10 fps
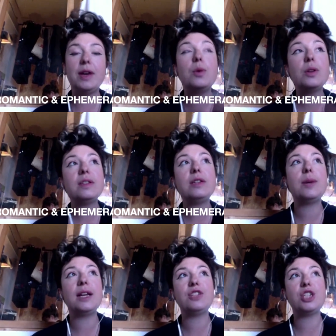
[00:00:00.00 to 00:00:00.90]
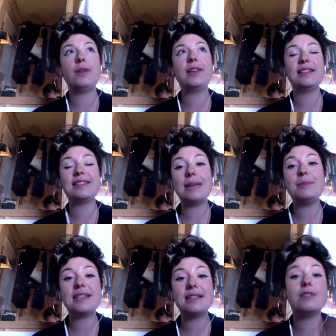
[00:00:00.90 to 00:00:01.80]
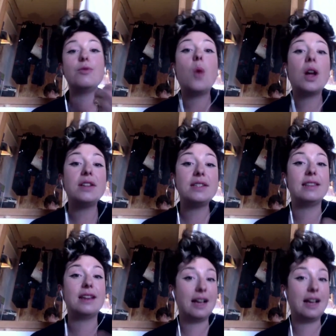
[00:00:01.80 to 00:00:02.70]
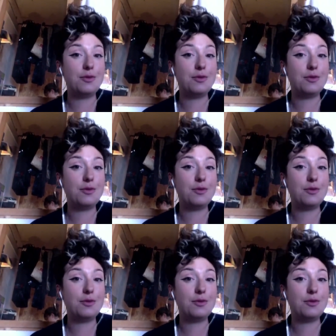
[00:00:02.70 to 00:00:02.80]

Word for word: I wanted a way of showing the same sense of wonder that I